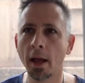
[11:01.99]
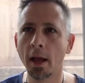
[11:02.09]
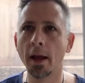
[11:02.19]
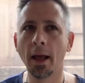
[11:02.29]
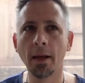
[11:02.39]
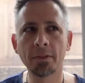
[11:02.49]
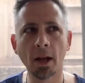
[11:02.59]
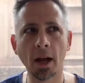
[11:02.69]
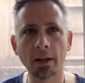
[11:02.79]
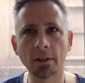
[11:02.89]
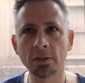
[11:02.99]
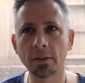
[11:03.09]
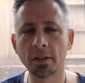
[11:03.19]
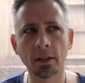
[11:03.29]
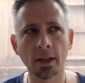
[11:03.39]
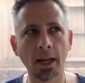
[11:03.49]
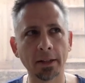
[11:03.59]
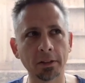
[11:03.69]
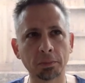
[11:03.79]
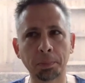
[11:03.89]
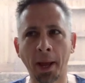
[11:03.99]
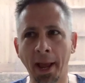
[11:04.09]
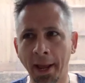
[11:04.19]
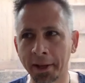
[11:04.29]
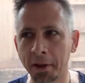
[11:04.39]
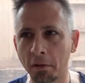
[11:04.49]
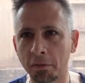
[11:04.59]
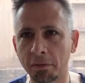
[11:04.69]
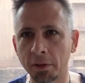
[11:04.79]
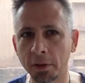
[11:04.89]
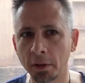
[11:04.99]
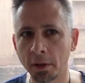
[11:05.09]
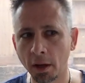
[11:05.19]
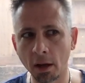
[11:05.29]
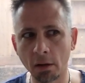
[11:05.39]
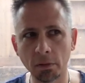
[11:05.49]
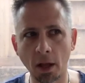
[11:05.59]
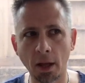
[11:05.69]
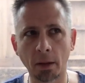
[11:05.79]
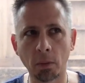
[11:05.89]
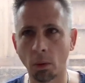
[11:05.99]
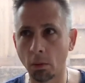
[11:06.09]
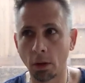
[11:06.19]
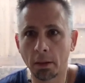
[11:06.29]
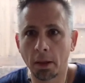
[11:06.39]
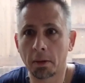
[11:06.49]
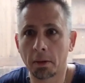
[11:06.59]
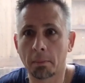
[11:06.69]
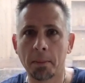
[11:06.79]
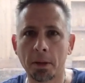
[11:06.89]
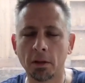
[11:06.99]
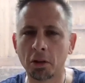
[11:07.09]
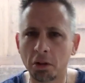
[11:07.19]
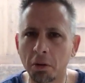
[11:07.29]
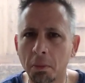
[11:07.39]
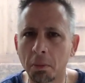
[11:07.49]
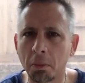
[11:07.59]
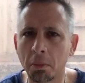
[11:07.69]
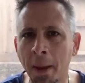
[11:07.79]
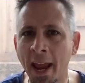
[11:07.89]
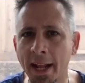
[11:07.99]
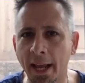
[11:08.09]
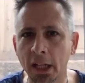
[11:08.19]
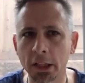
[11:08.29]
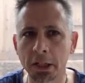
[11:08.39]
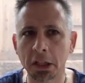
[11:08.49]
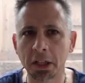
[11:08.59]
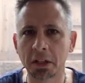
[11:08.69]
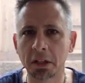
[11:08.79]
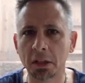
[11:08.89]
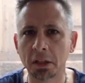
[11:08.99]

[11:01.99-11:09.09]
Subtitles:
And I have to honestly think I had this pang of like, whoa, like maybe a little panic, a little,